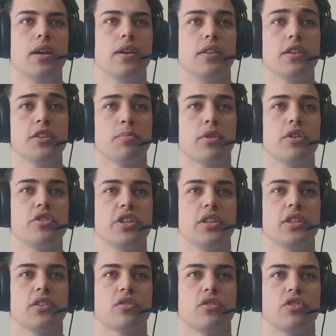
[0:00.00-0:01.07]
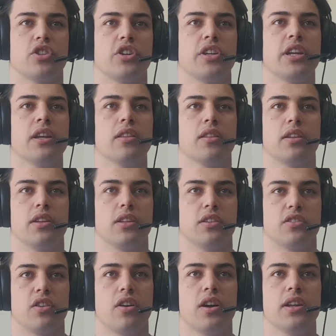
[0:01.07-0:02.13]
This project is concerning the
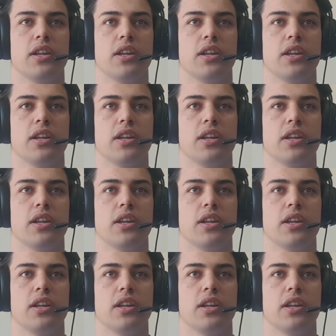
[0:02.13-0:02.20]
design